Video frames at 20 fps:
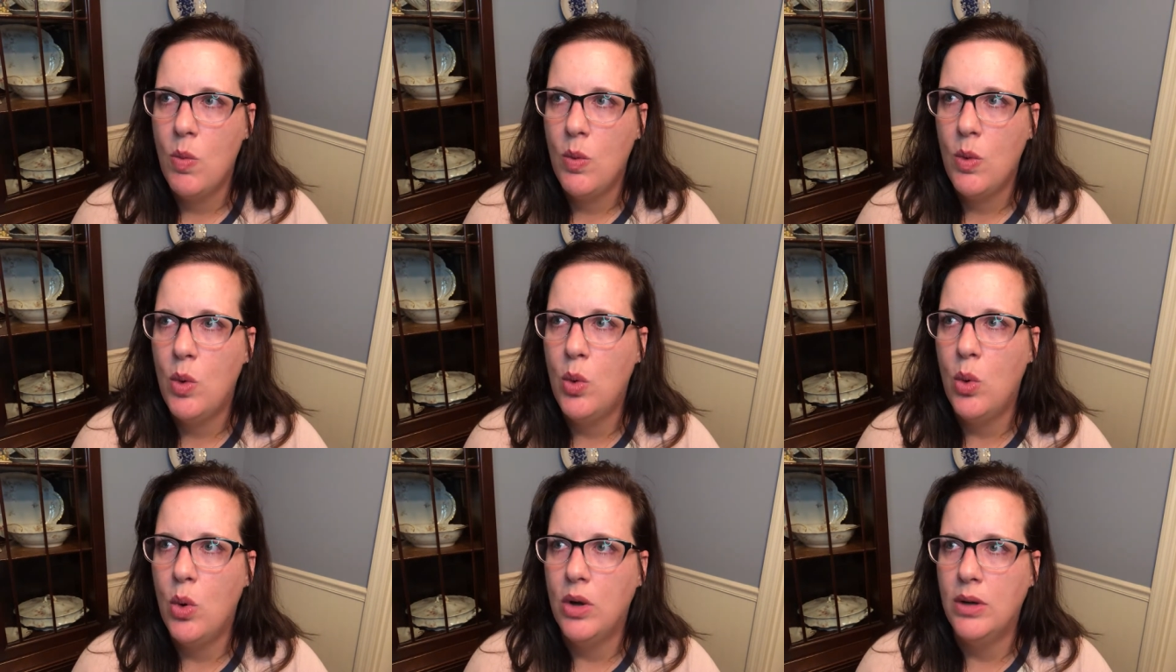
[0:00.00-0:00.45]

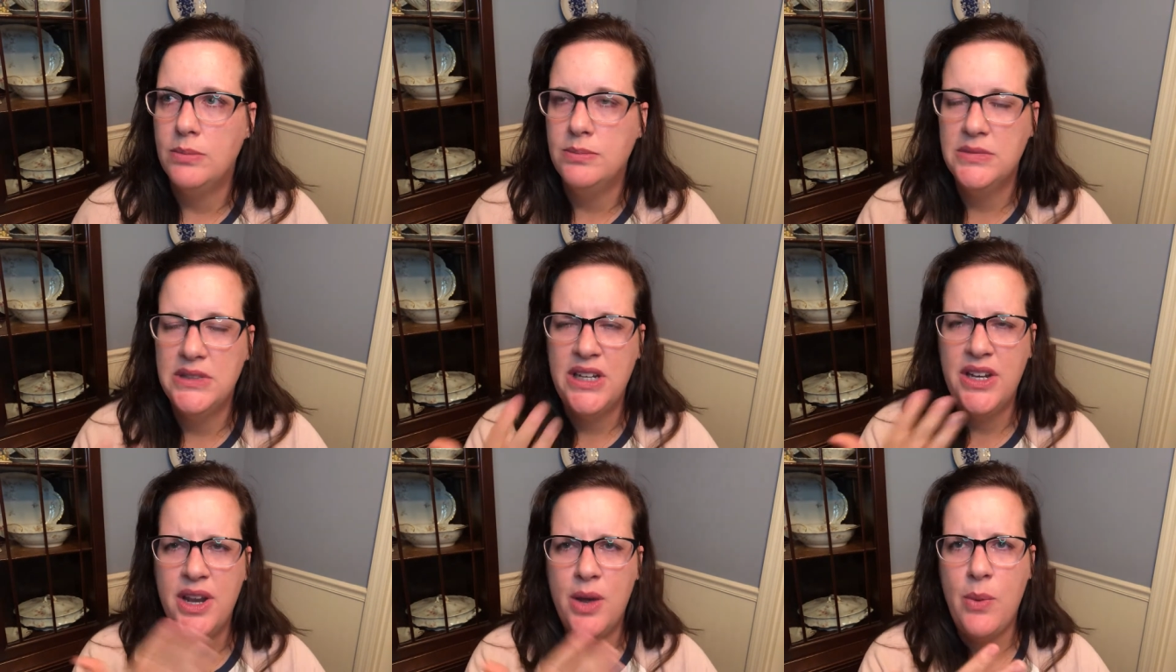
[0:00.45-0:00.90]
cool.
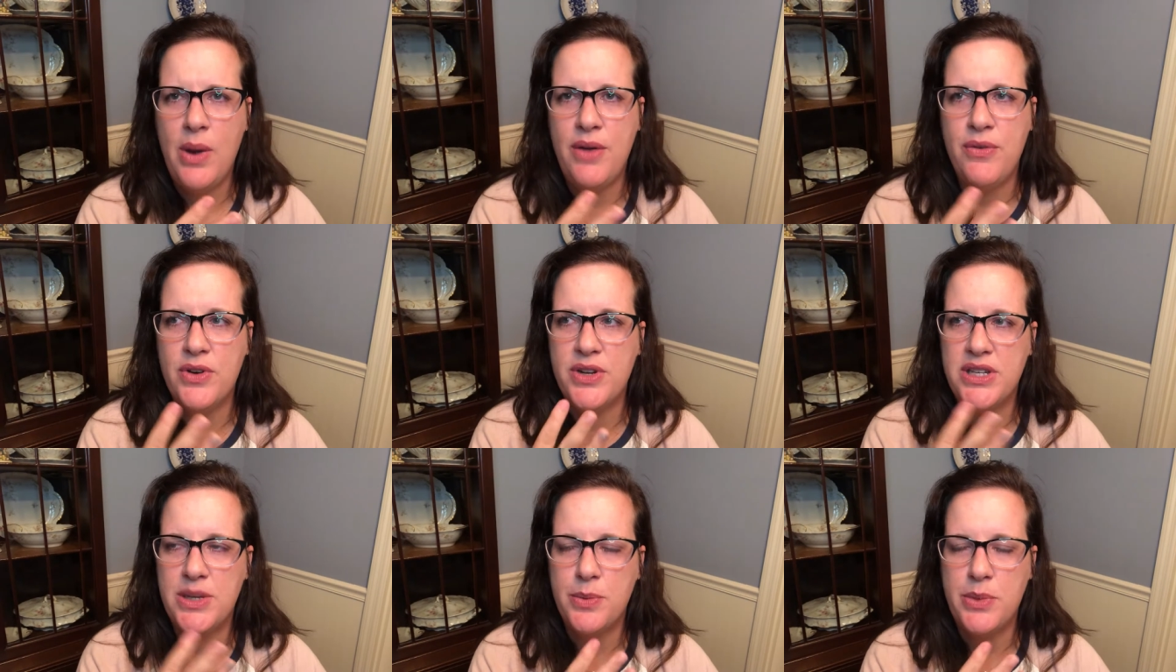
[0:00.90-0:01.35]
I don't know why,
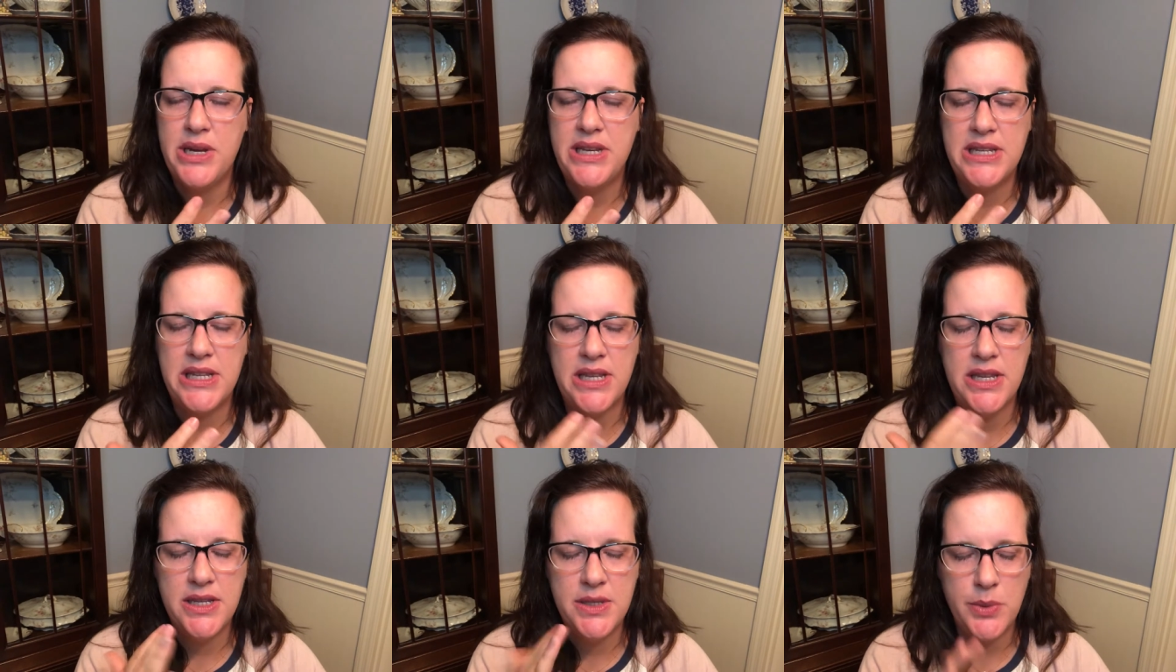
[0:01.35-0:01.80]
for some
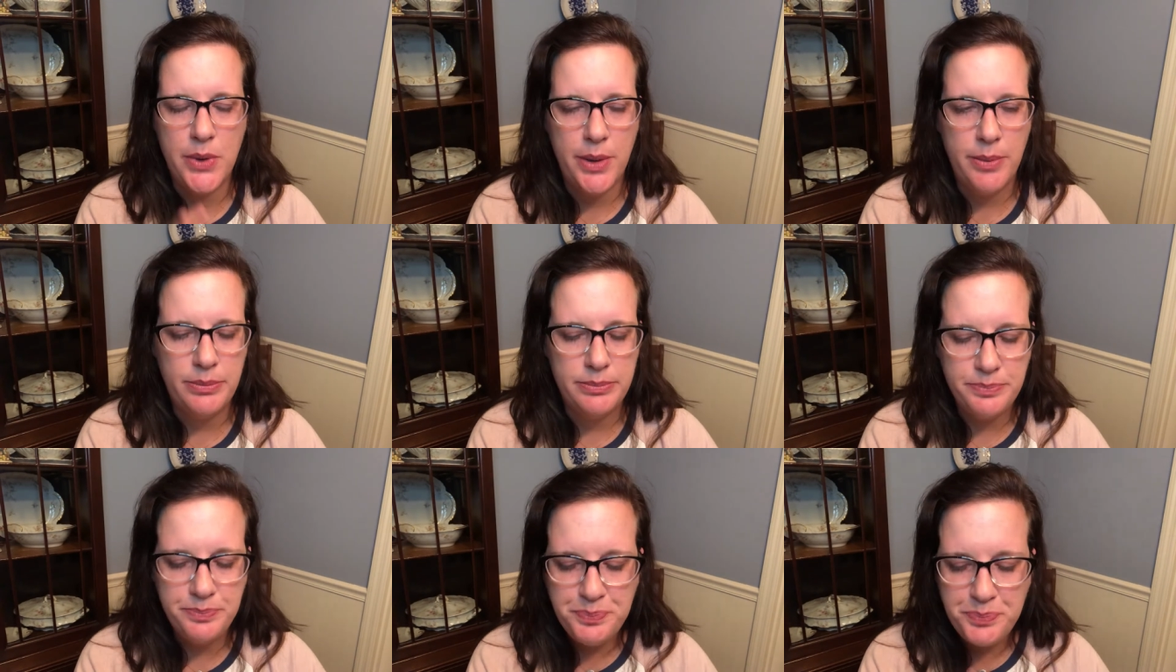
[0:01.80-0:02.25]
reason, this
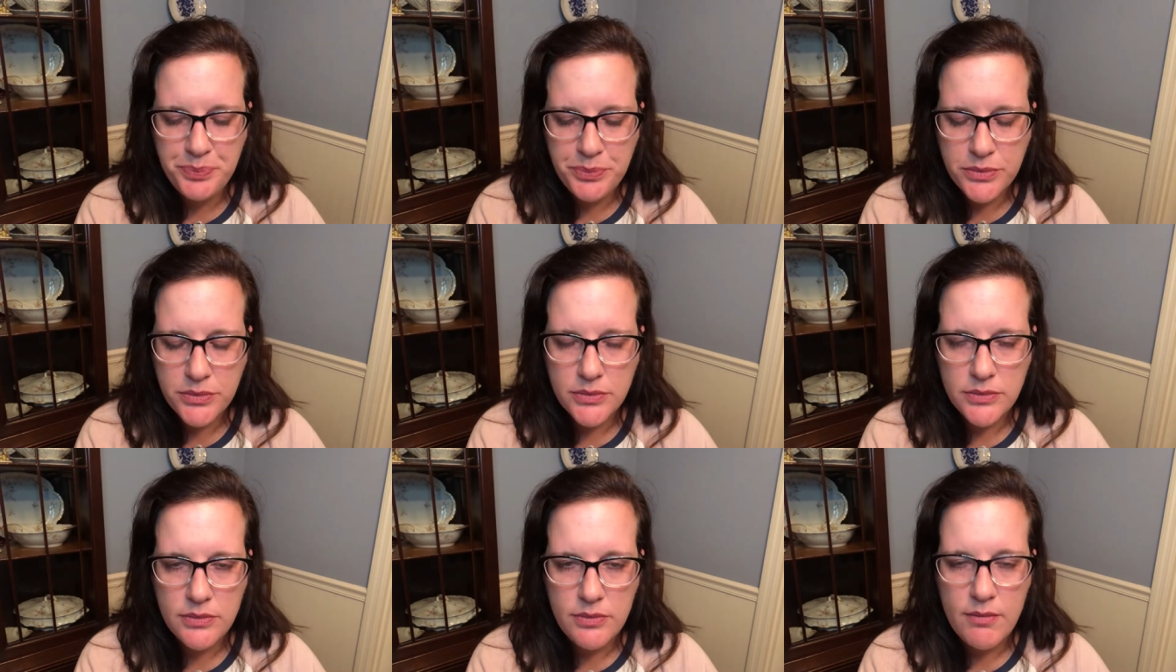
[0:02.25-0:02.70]
one,
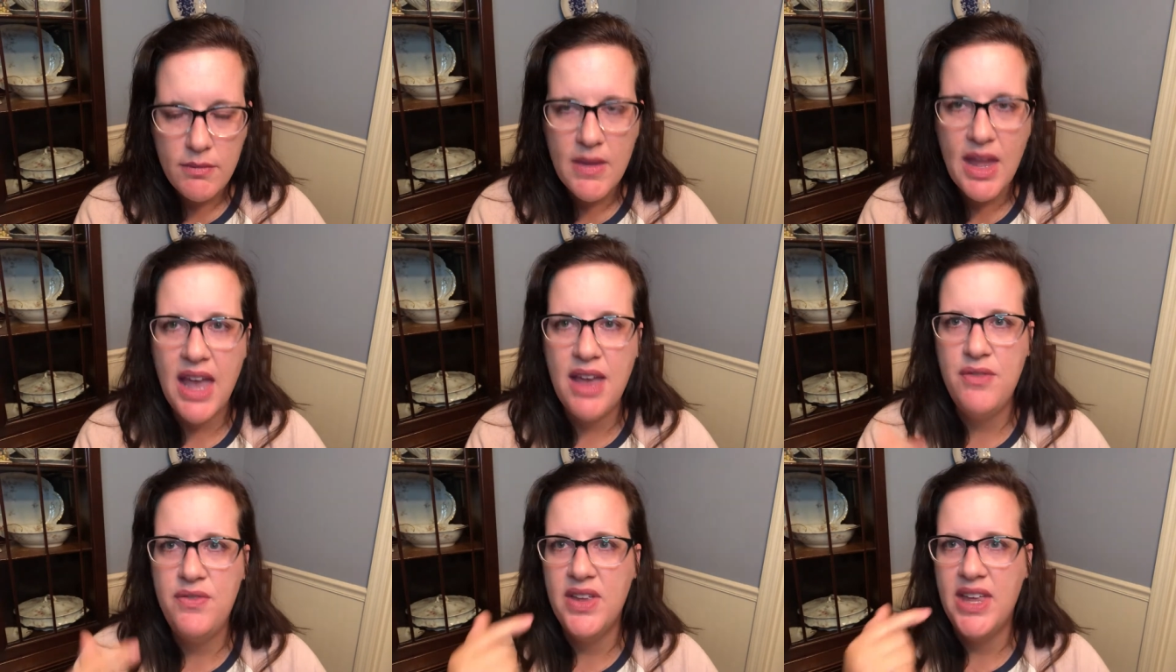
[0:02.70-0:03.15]

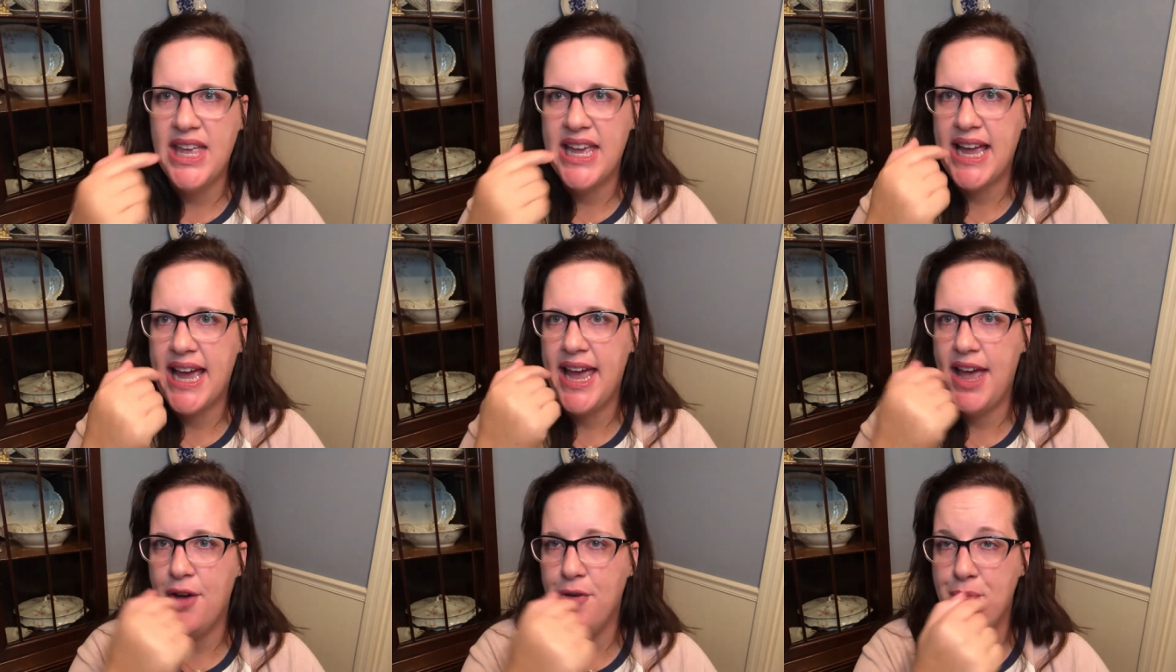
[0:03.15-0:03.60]
I feel
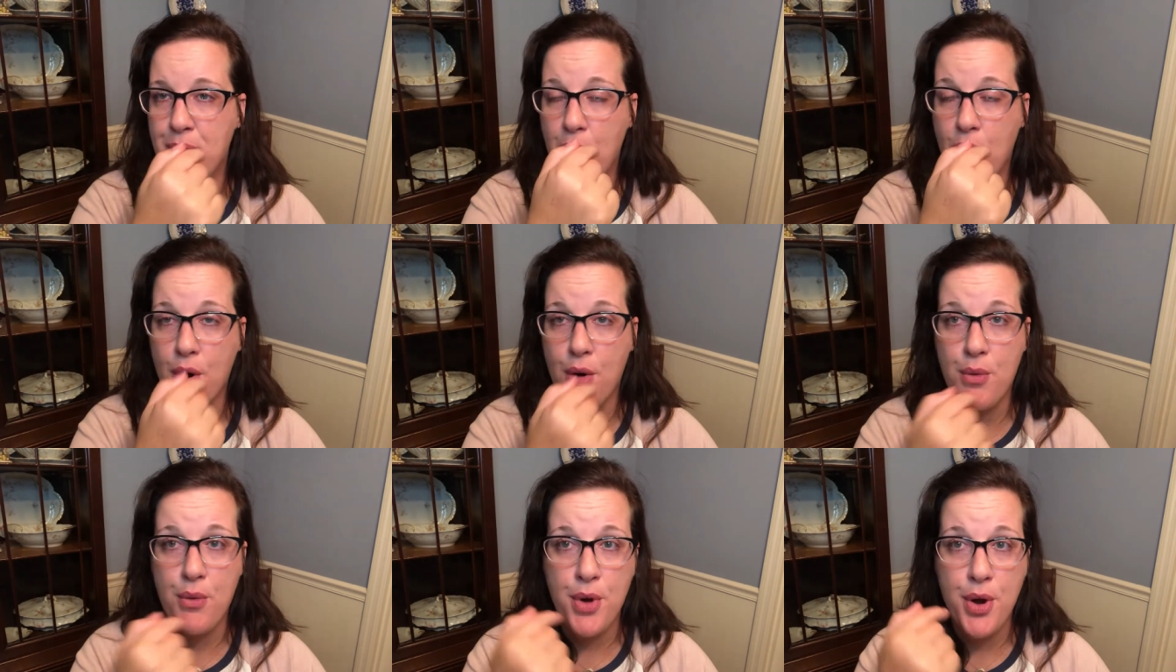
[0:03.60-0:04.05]
like I have
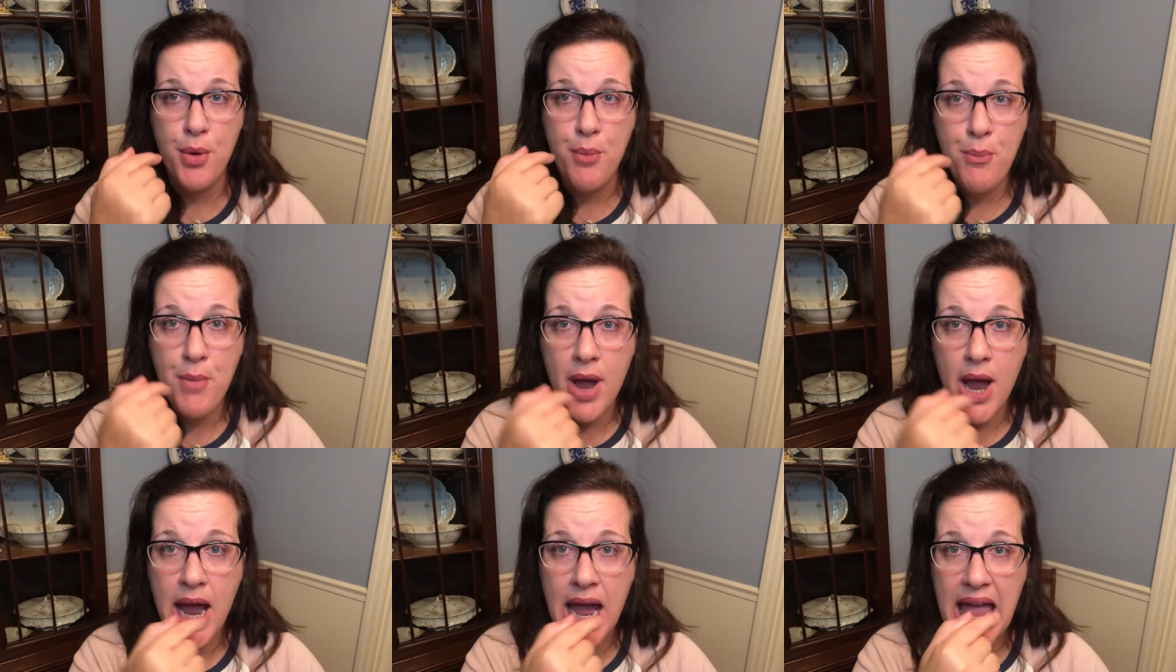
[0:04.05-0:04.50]
more
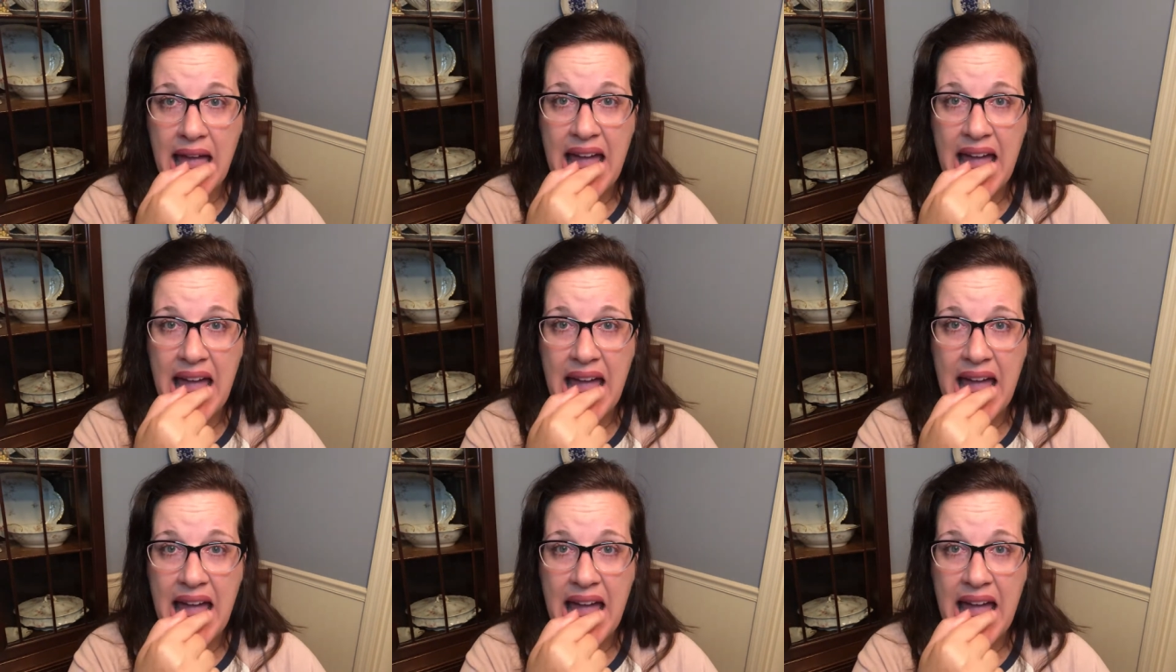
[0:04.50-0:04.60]
room